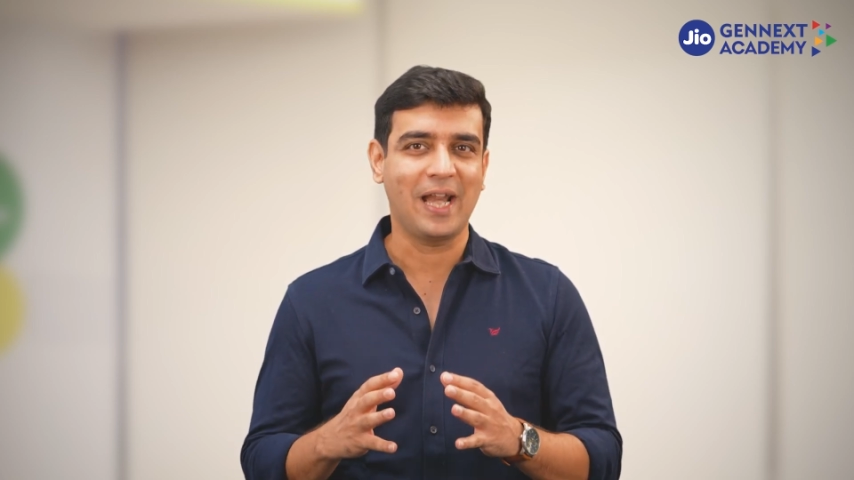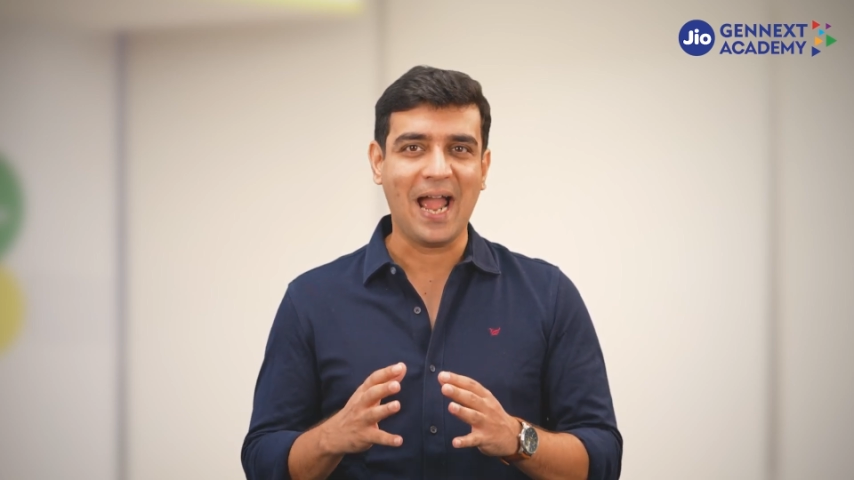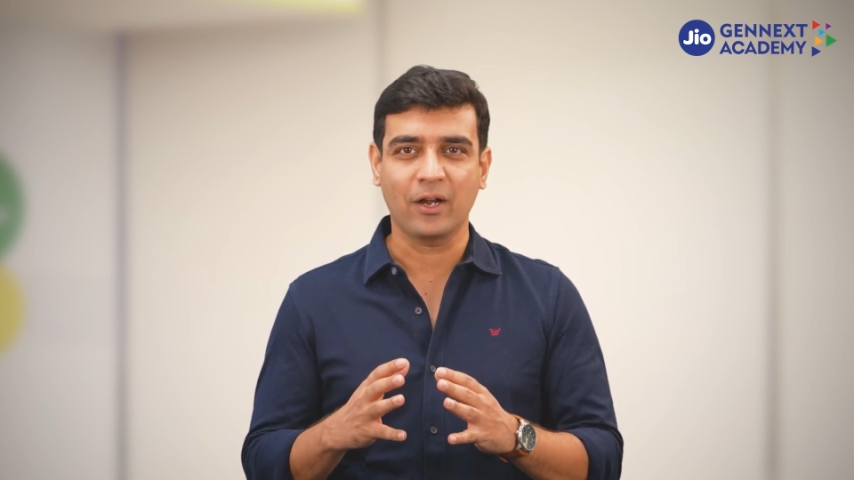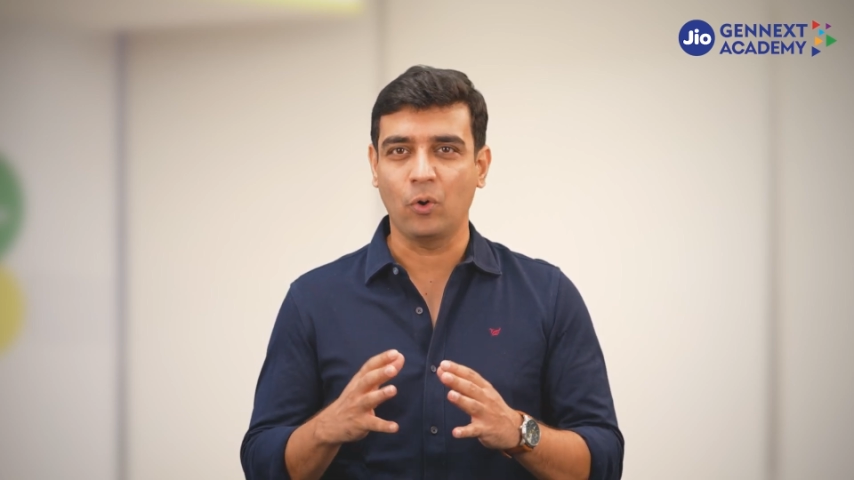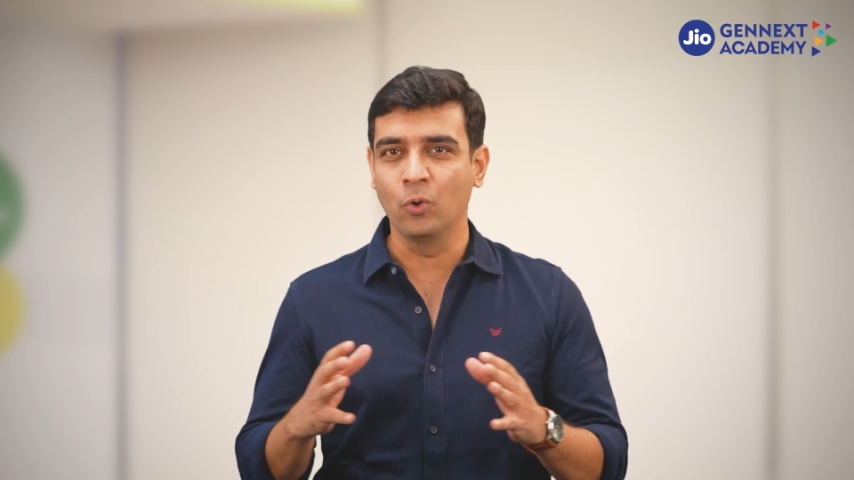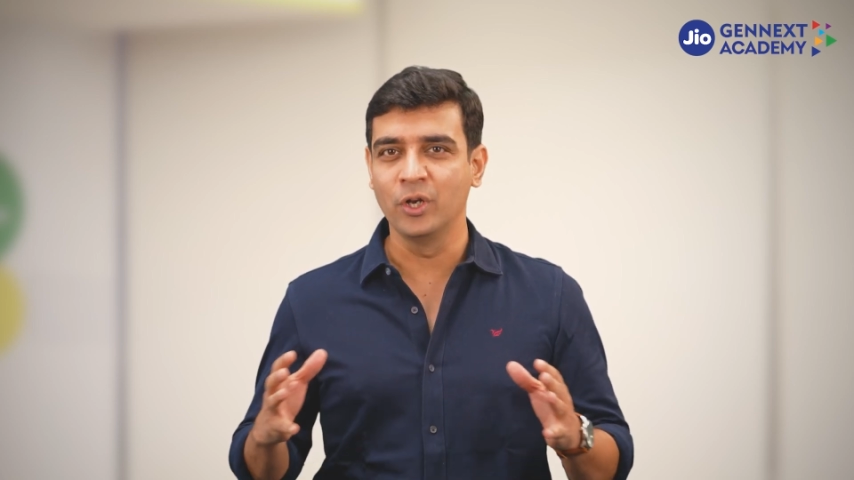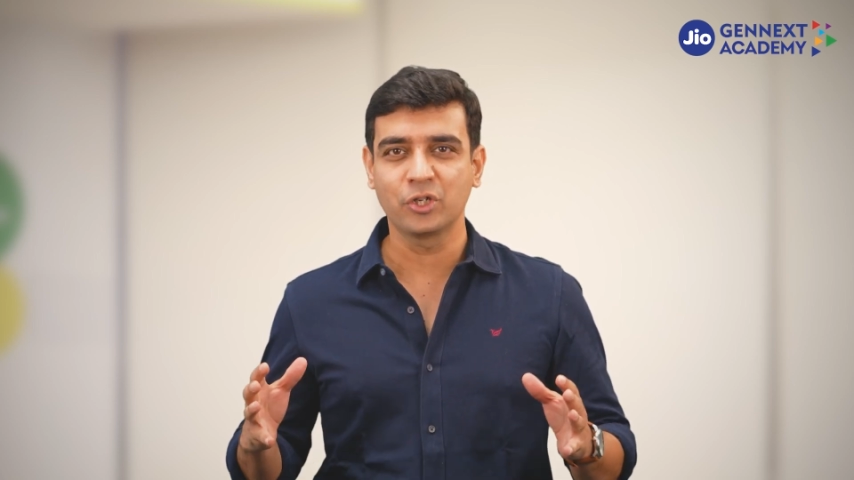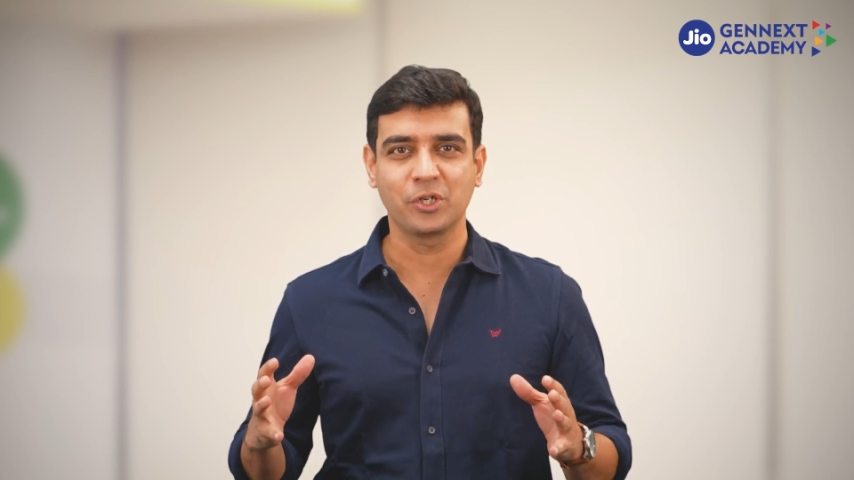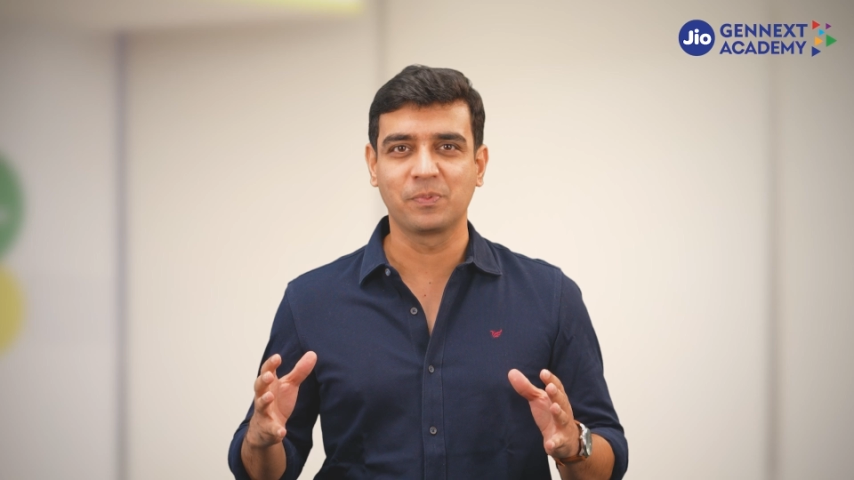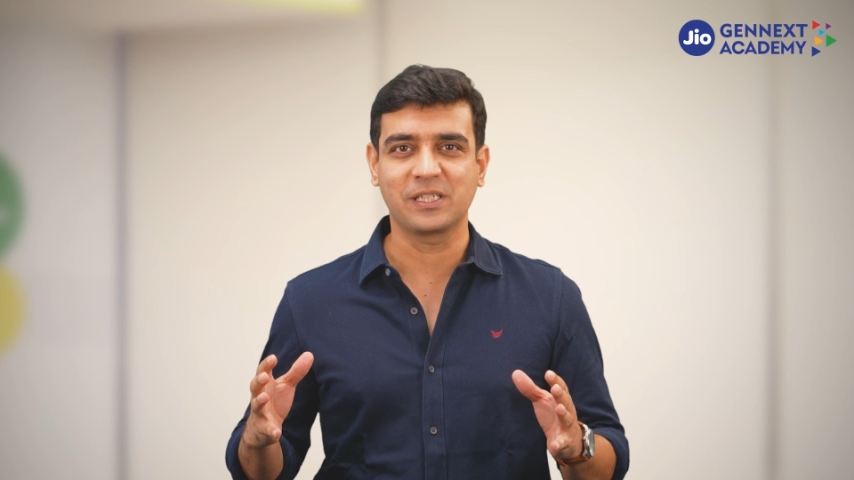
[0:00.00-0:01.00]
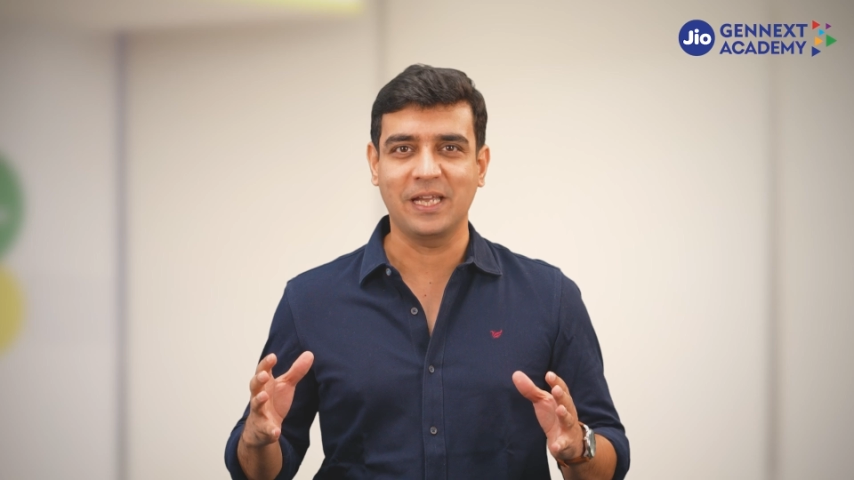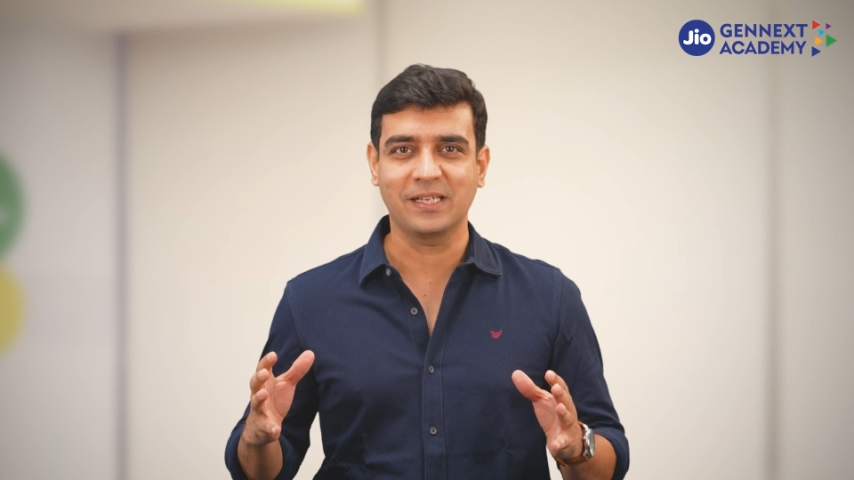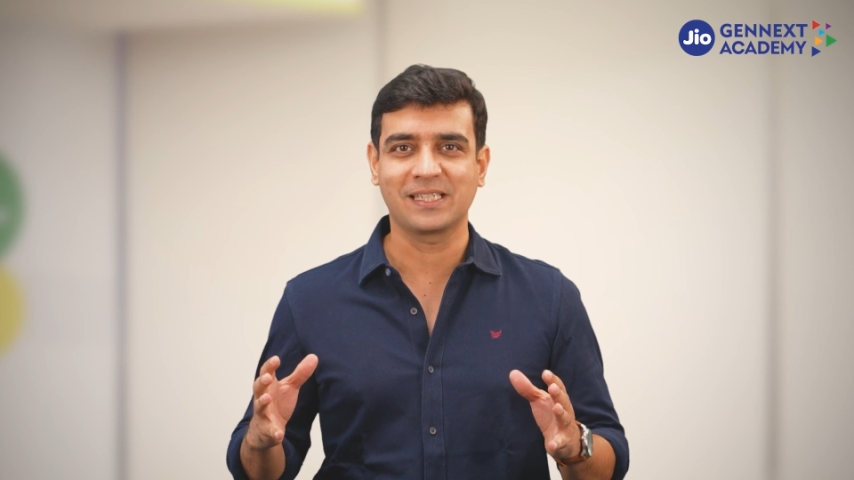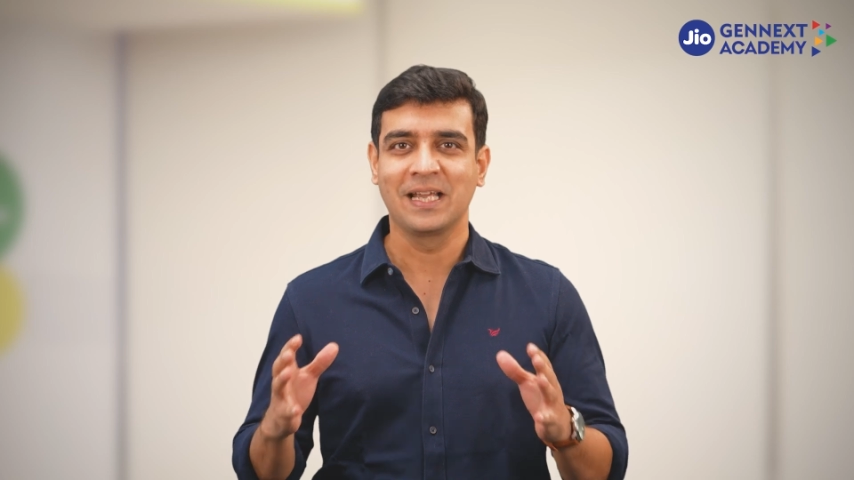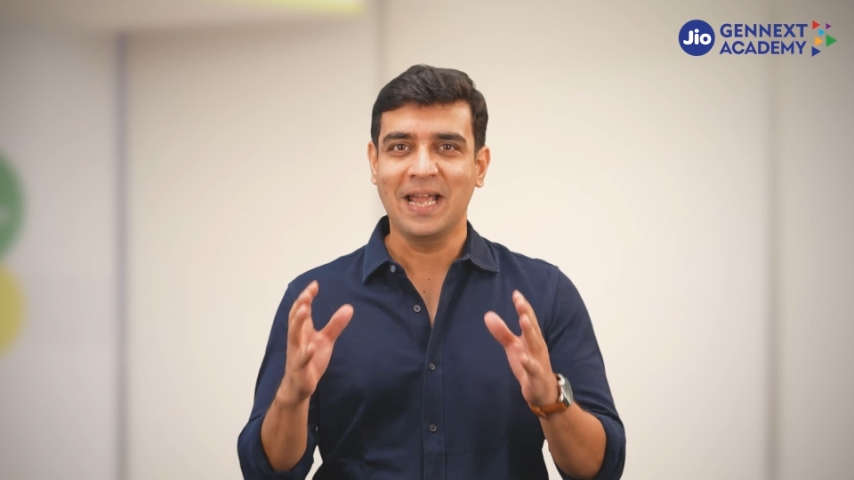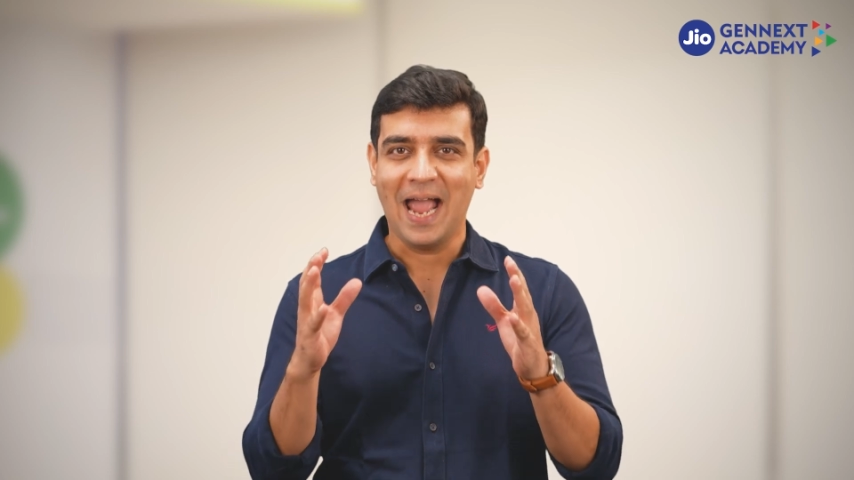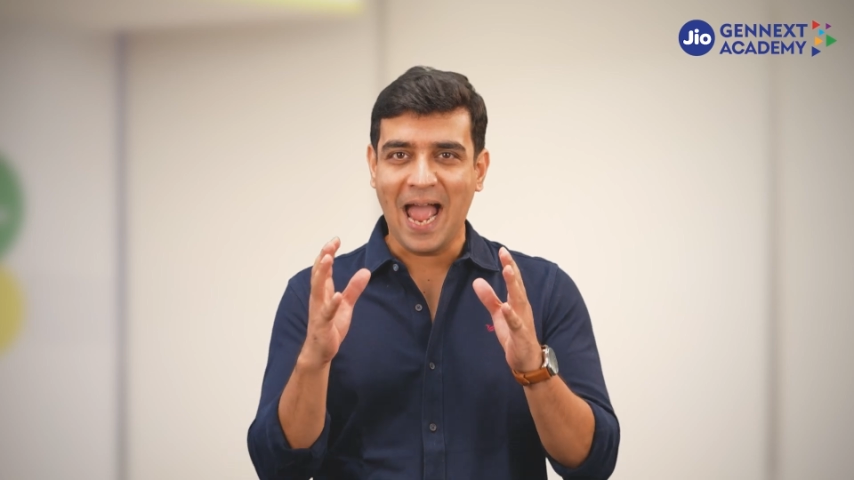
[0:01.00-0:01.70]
track ownership stakes